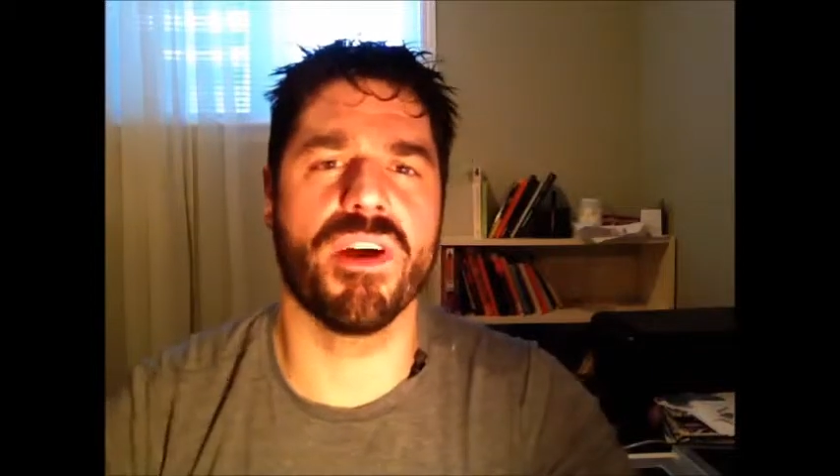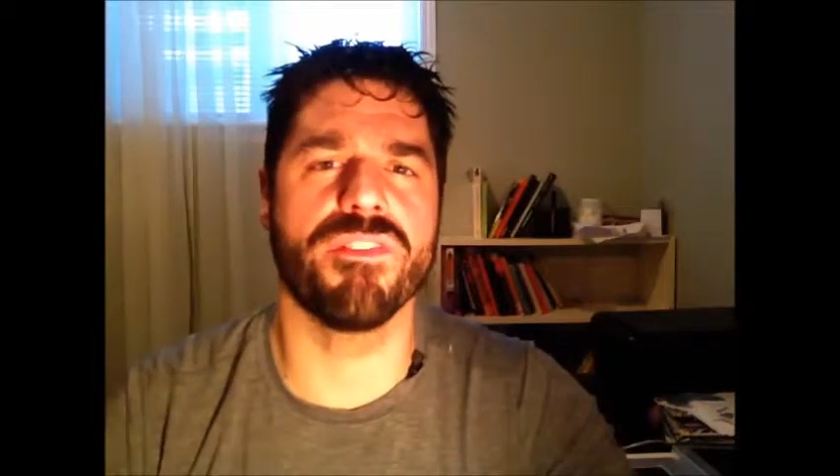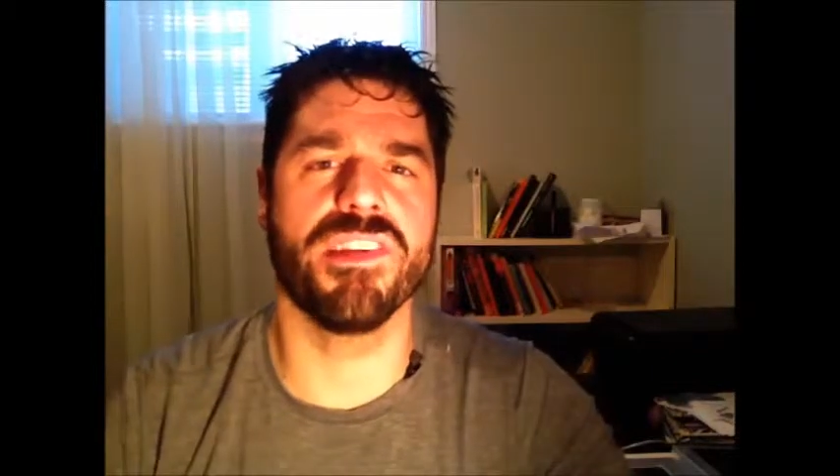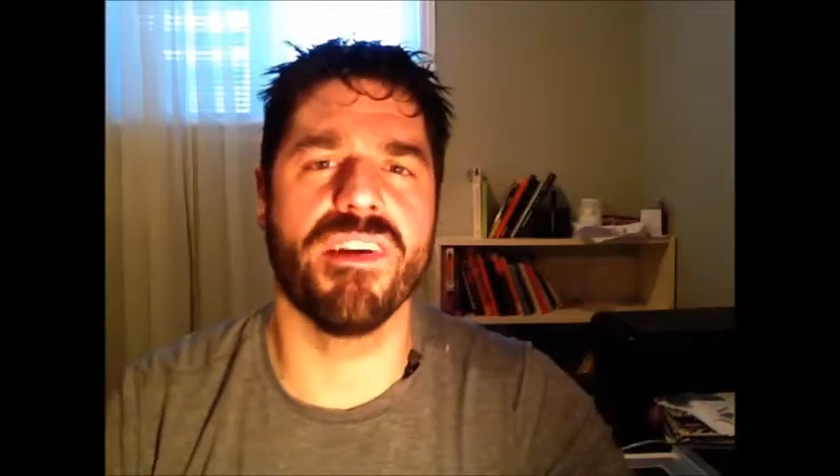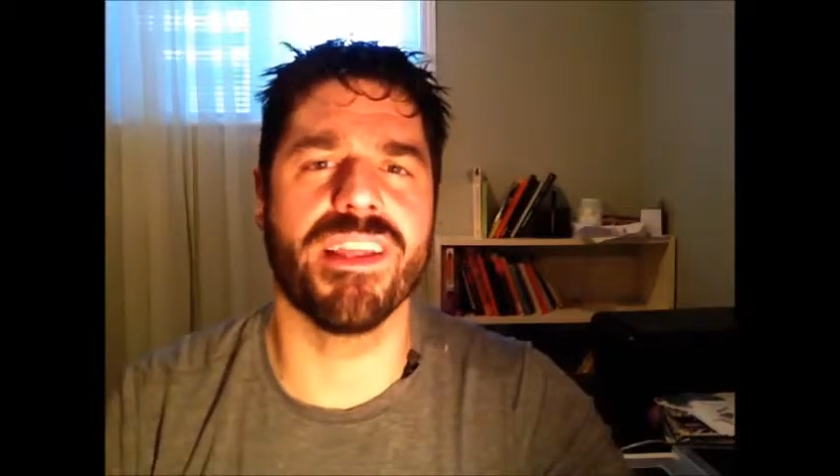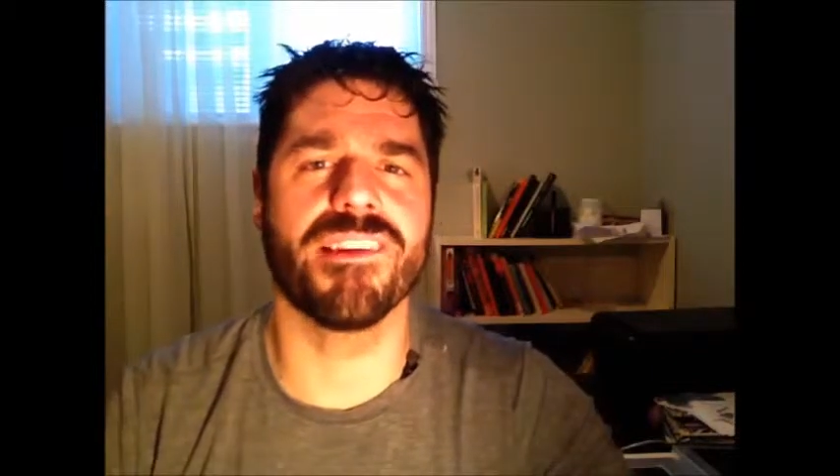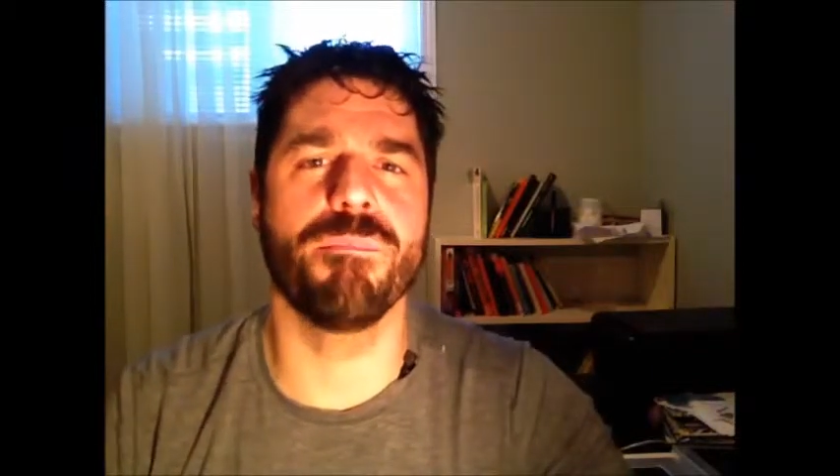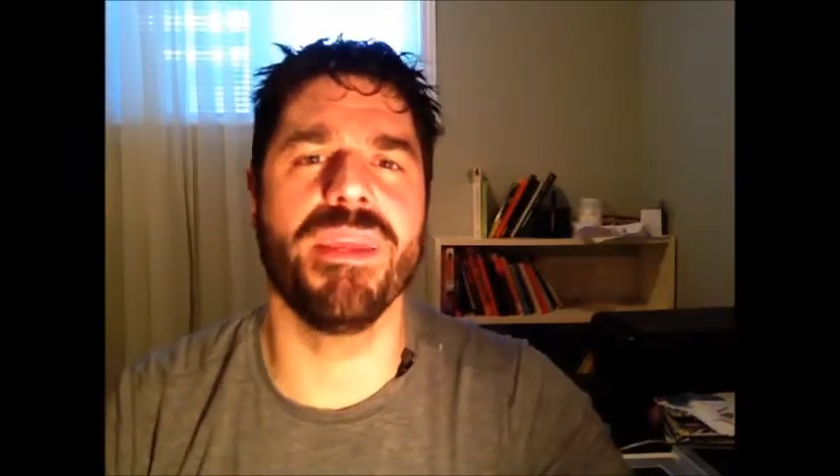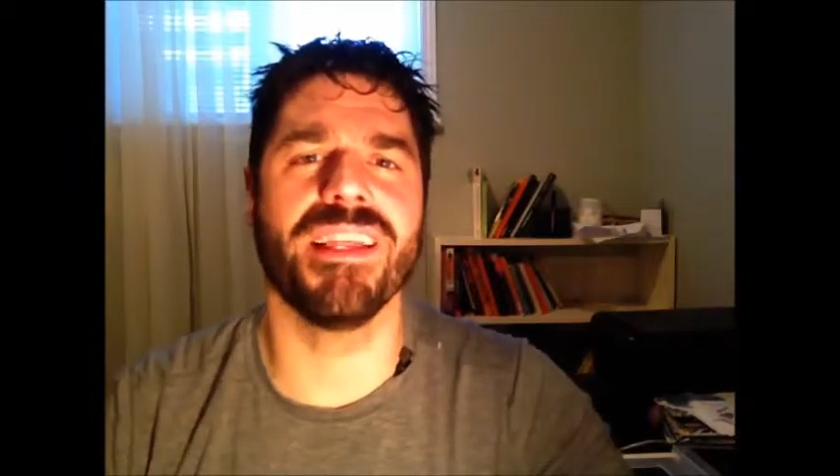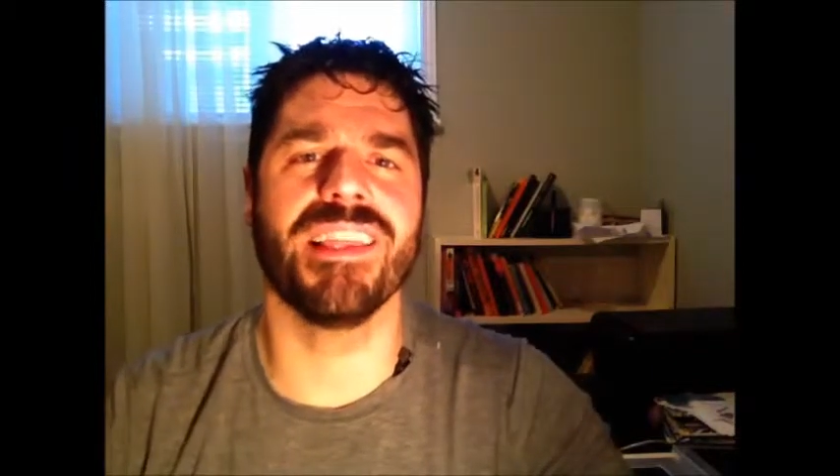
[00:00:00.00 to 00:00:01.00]
of ChiRunning is
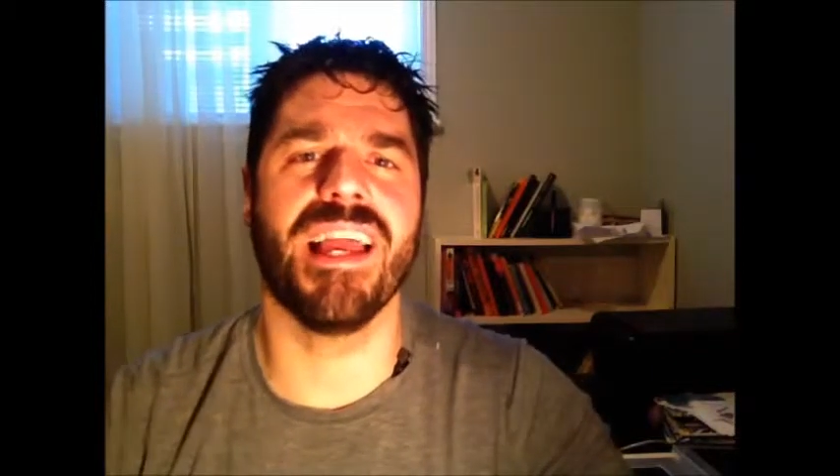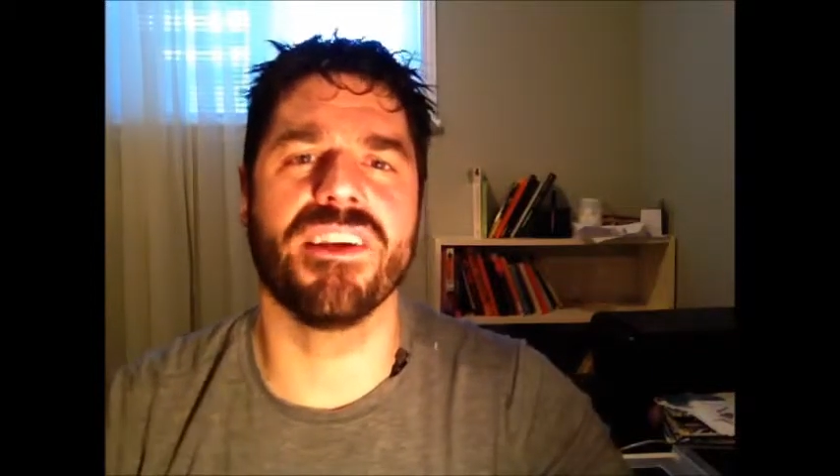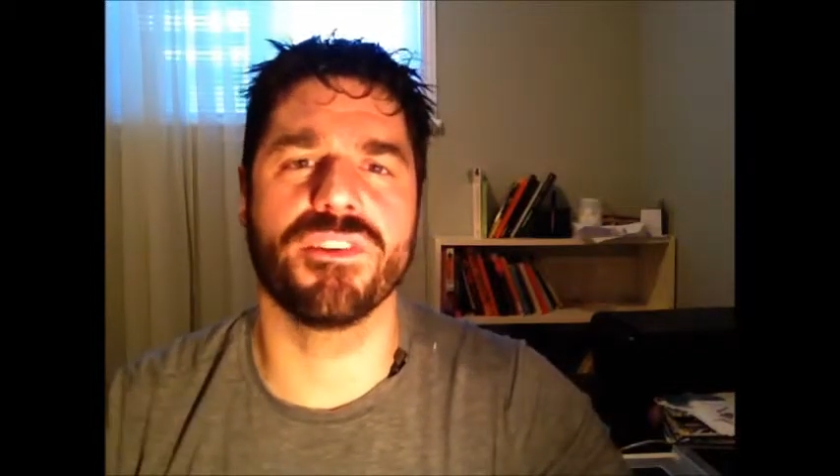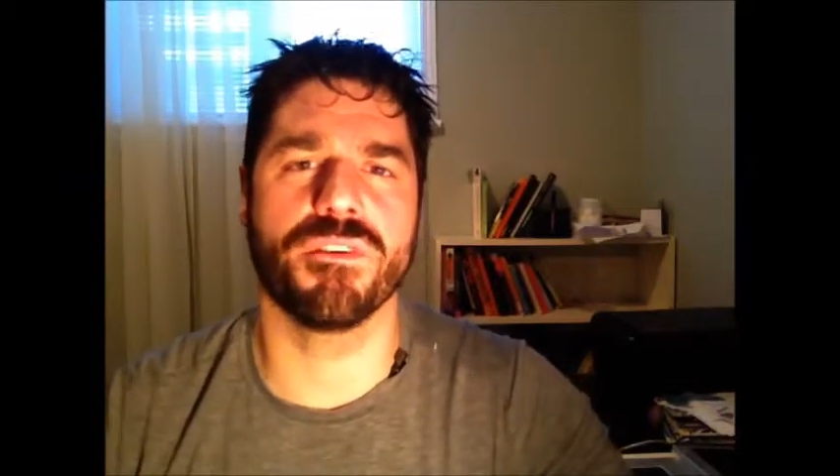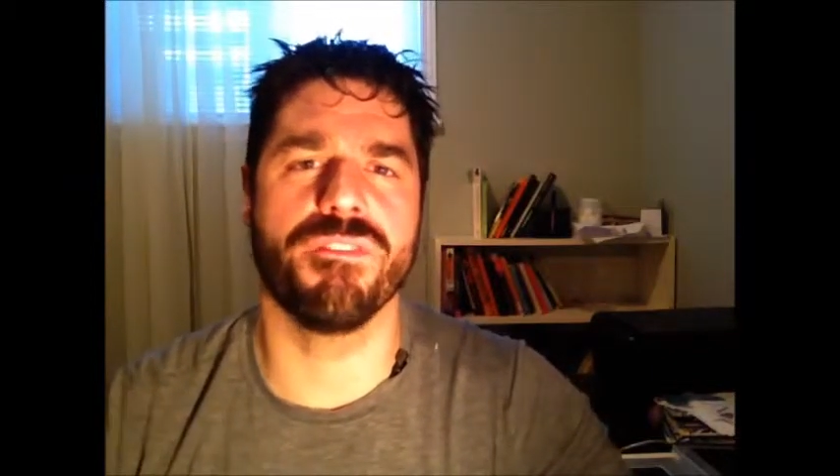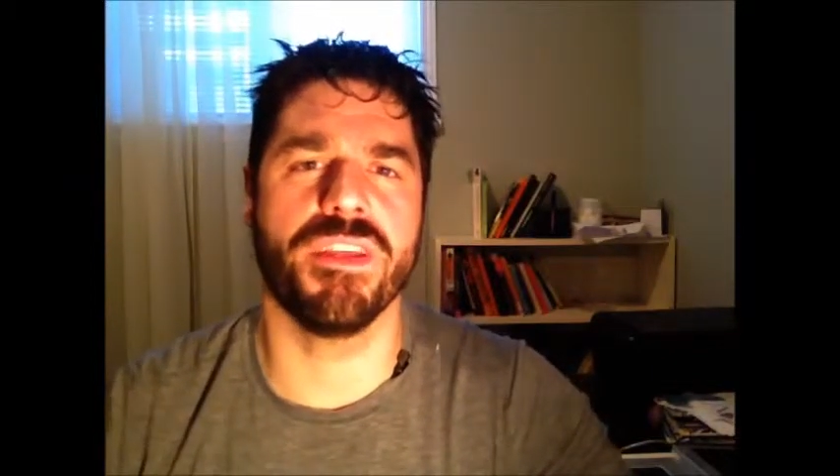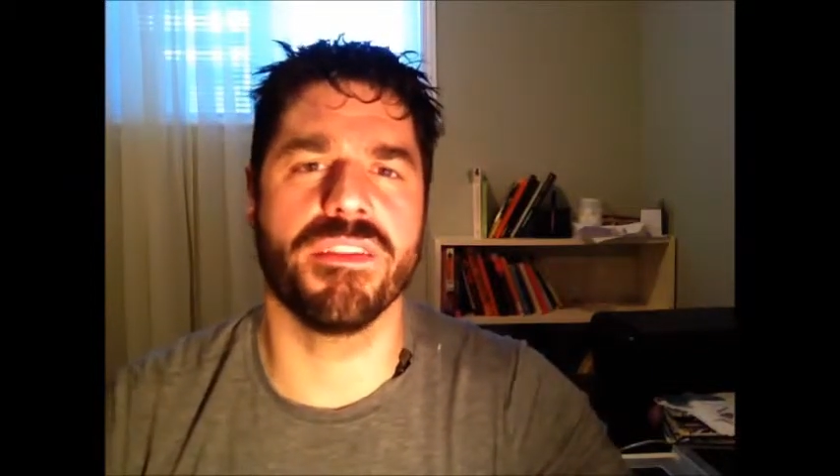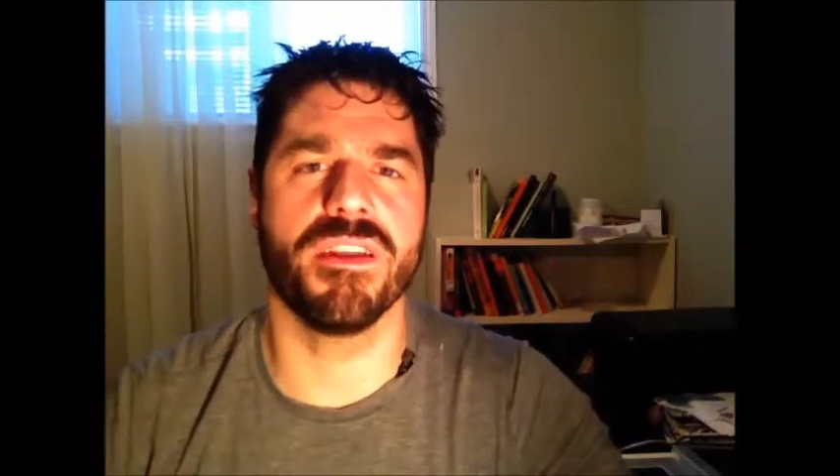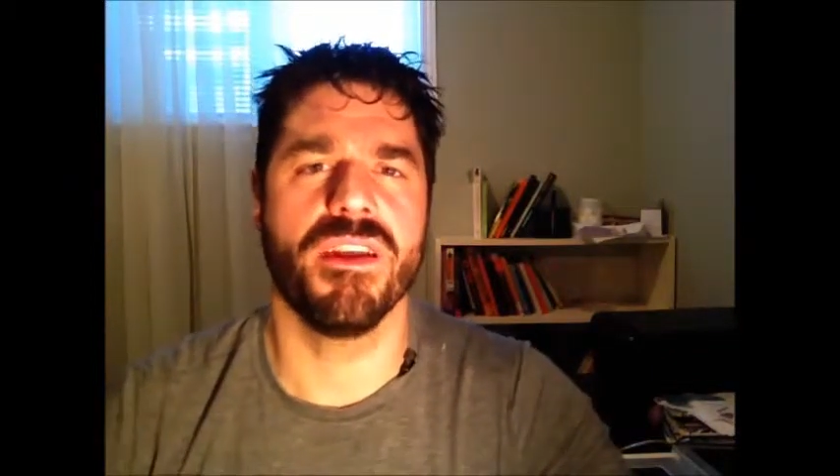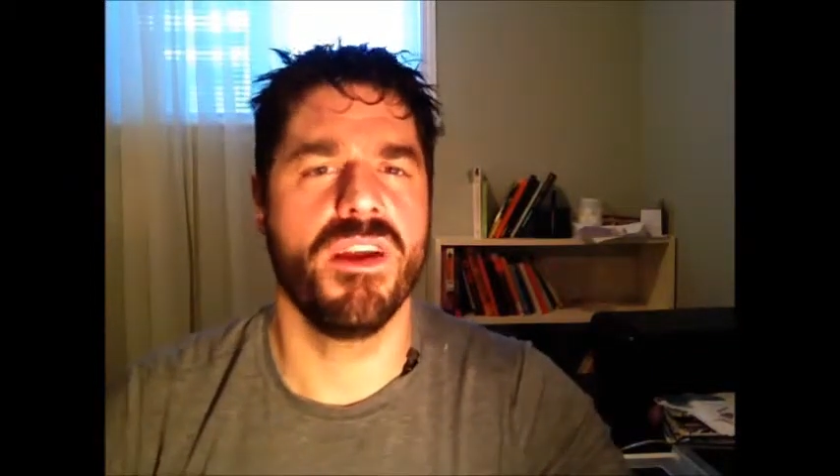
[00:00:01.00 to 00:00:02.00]
being light on your feet.